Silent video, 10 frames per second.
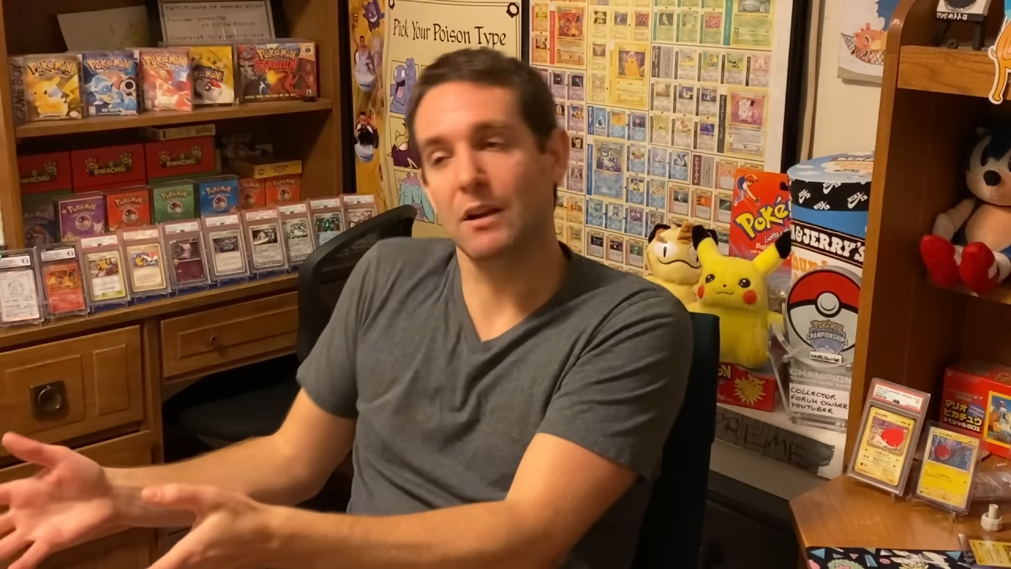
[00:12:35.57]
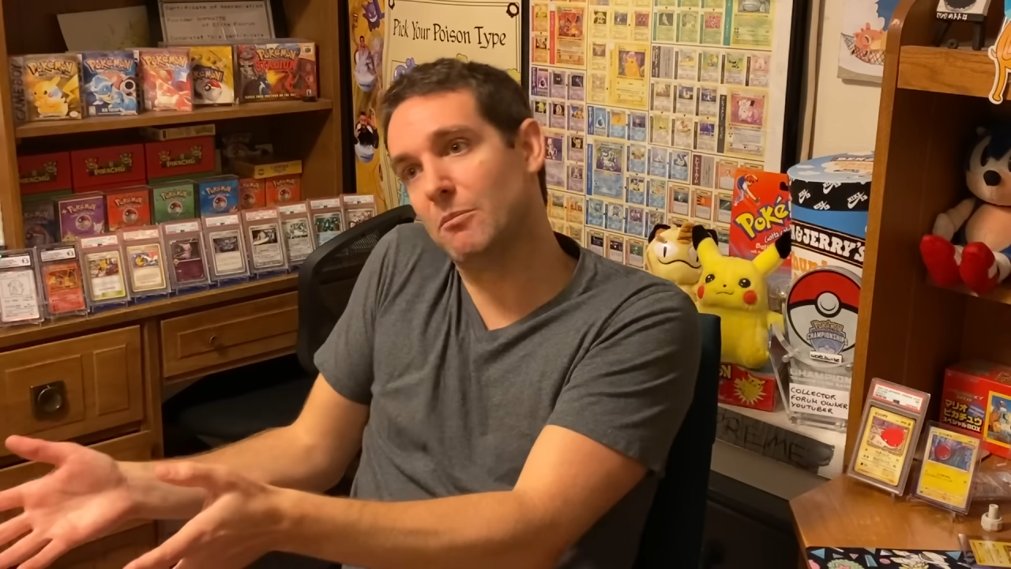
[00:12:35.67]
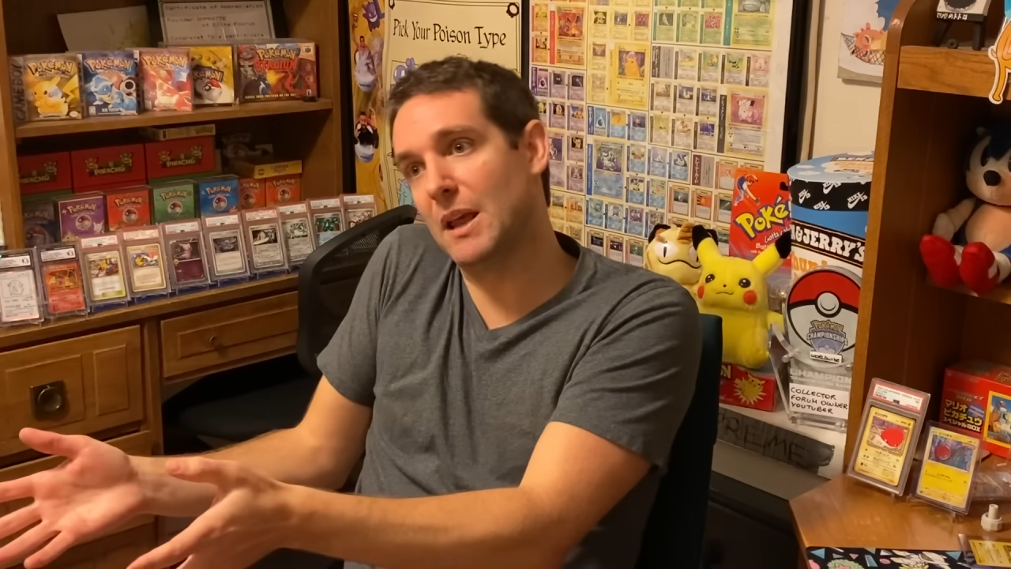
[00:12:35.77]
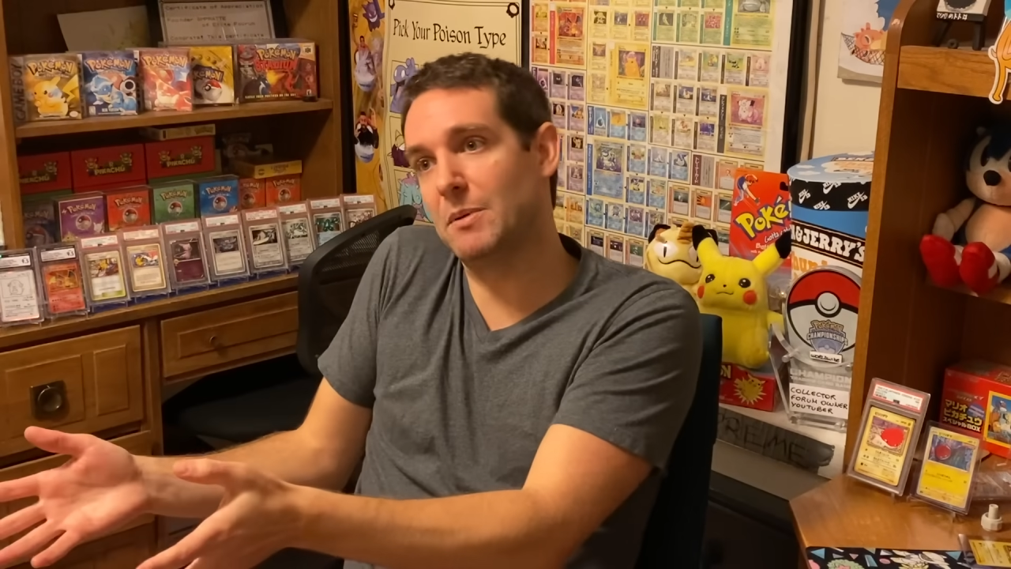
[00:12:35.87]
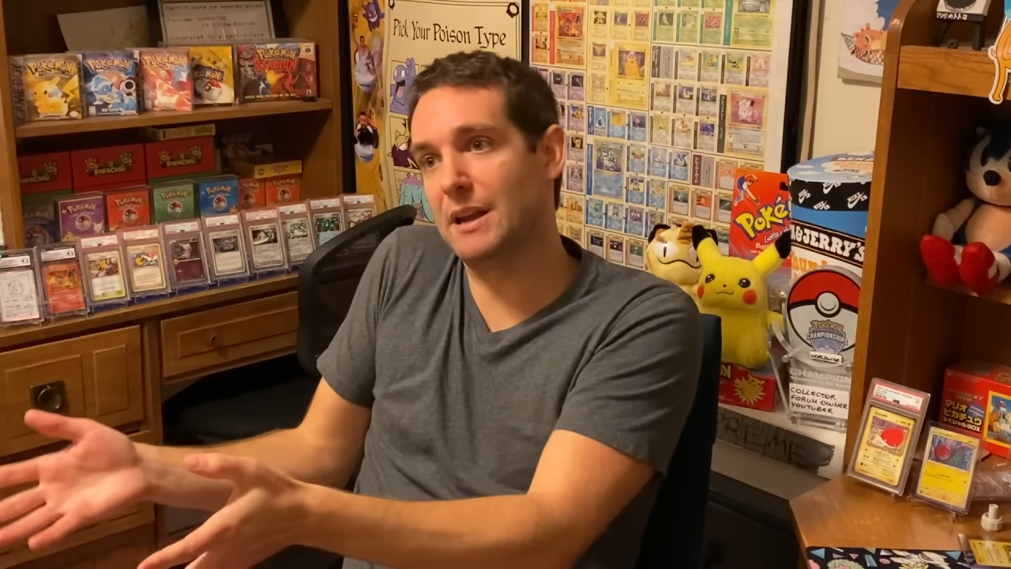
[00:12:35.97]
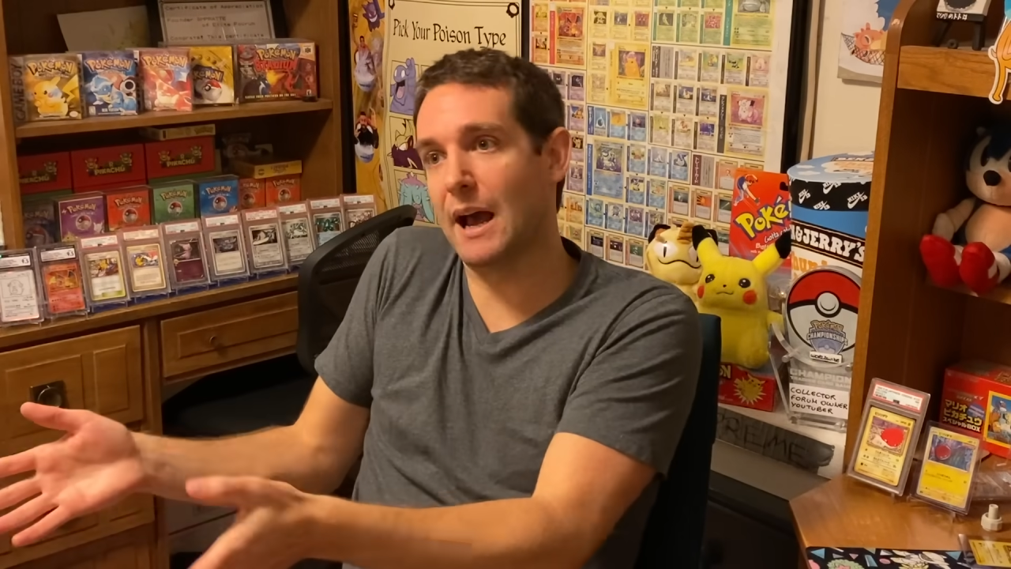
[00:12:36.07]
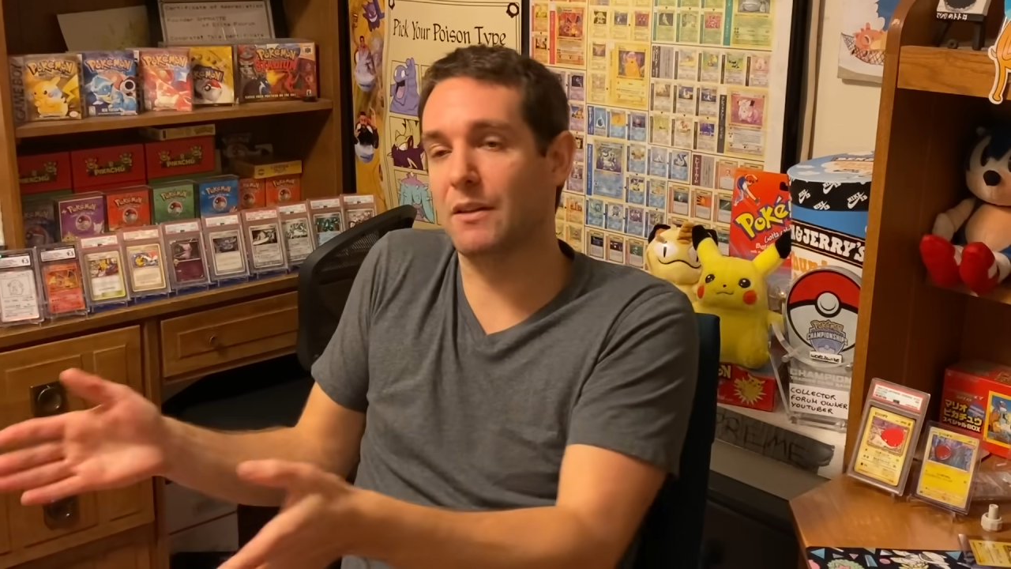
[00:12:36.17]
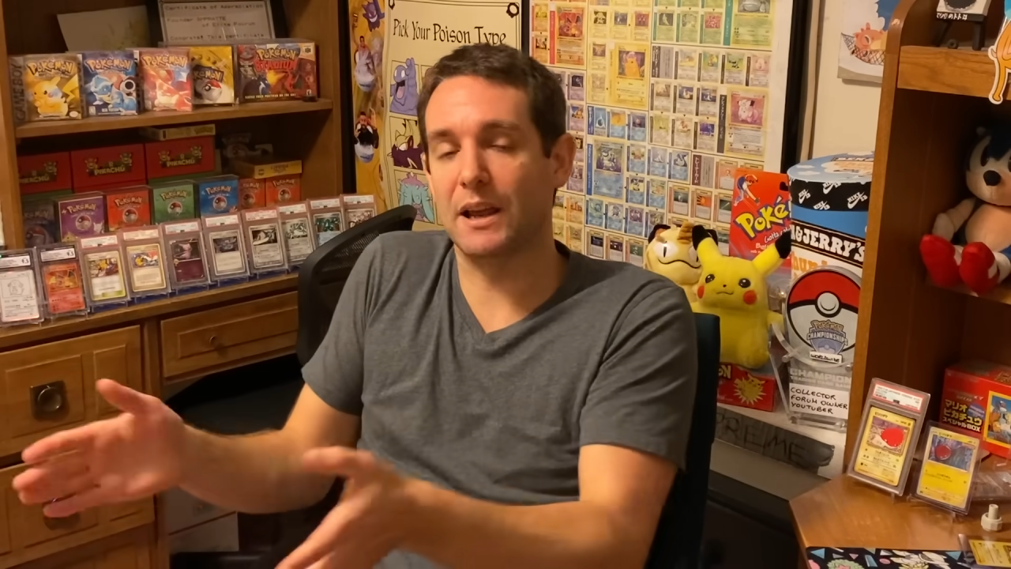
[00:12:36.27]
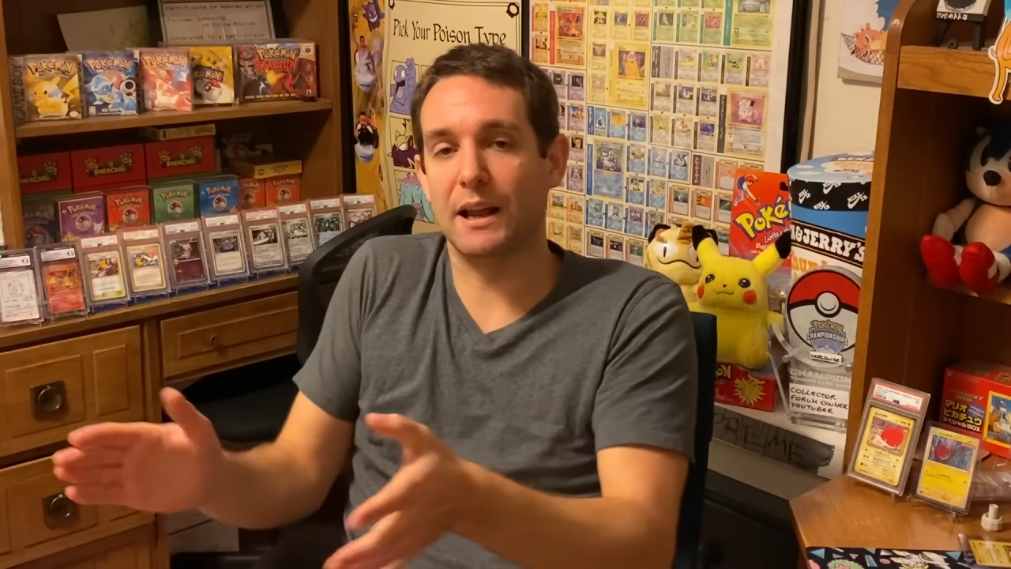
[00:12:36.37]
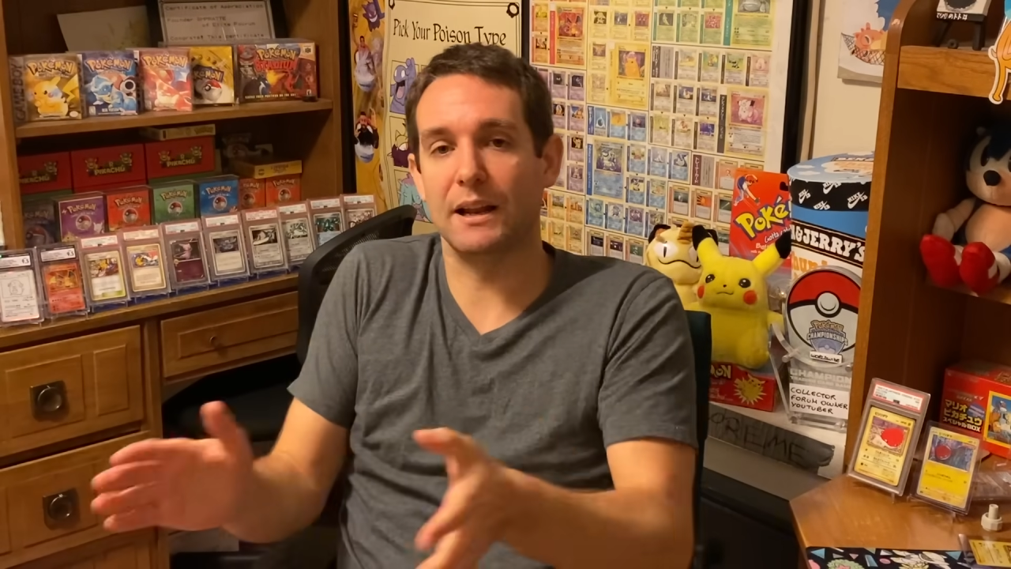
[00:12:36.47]
Maybe now
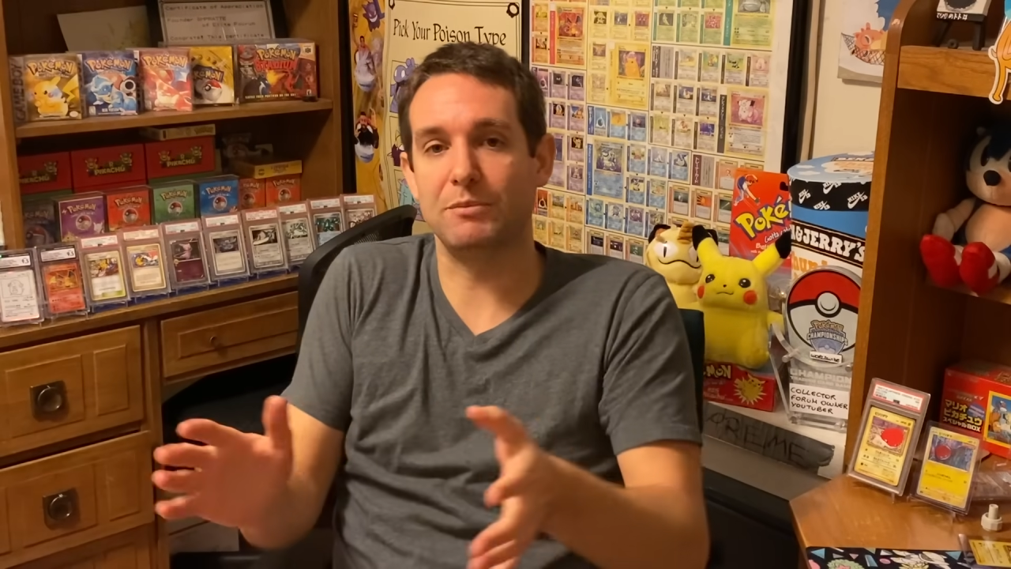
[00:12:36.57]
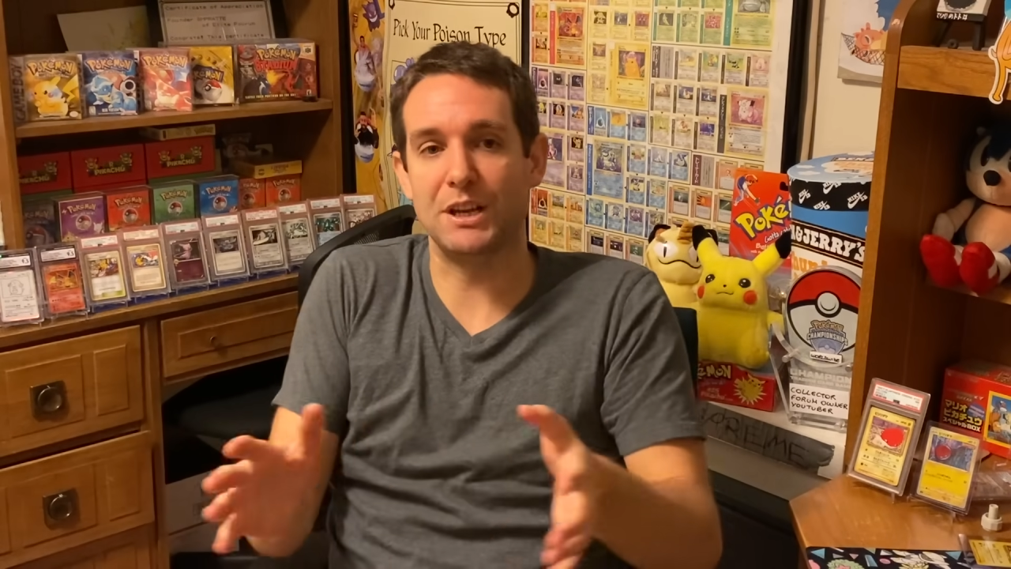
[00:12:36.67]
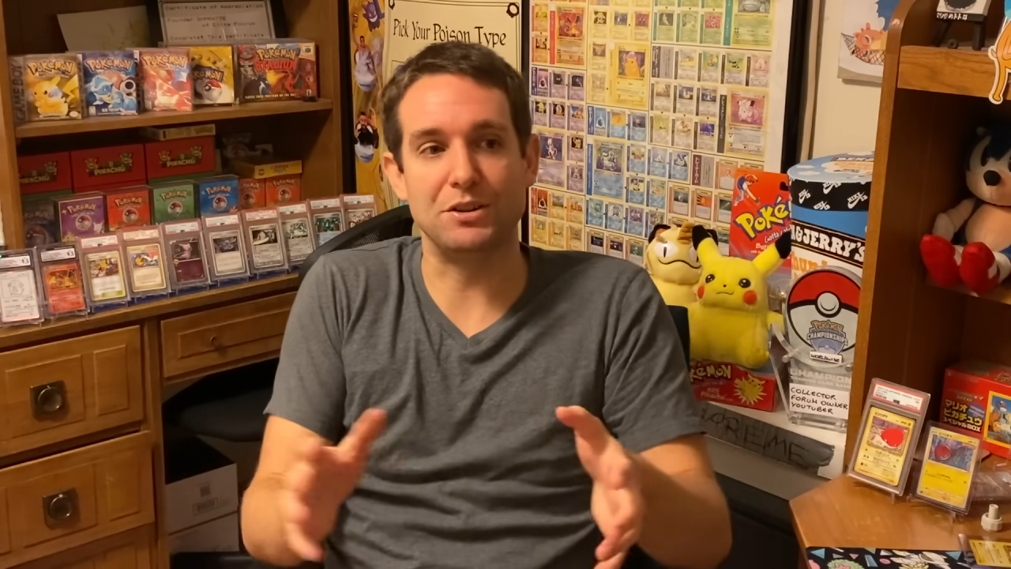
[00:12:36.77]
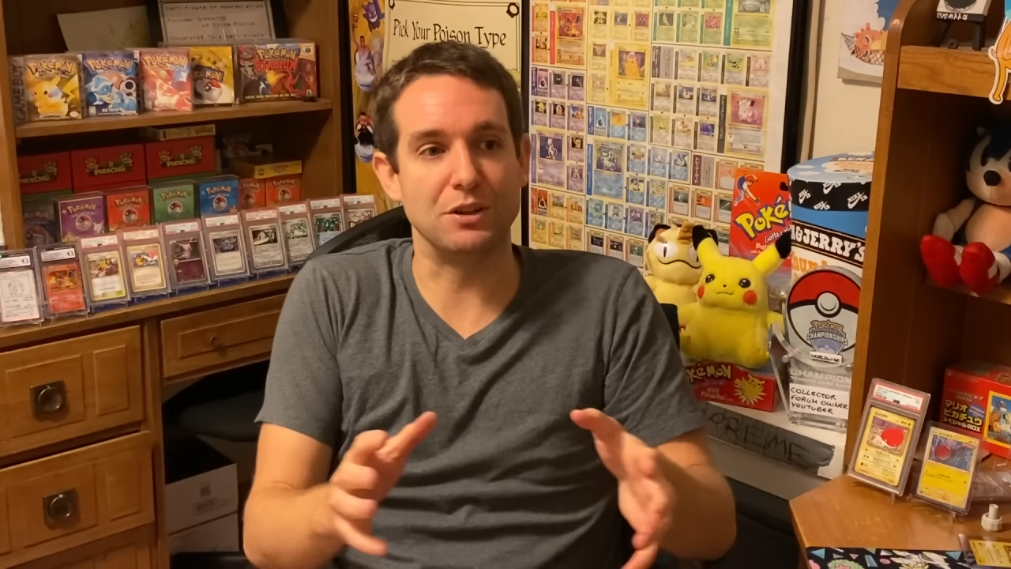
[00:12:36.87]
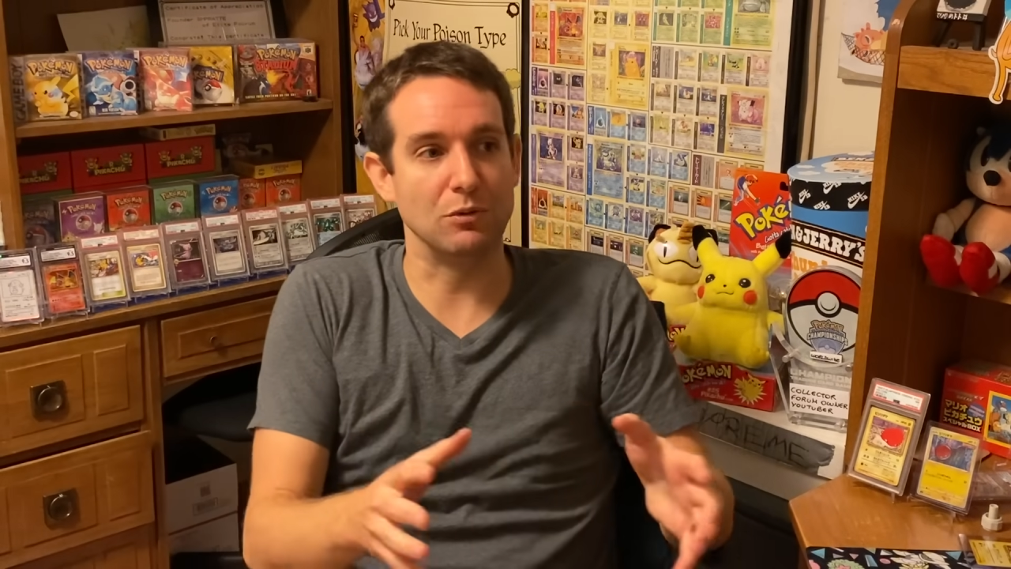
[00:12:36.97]
that adaptation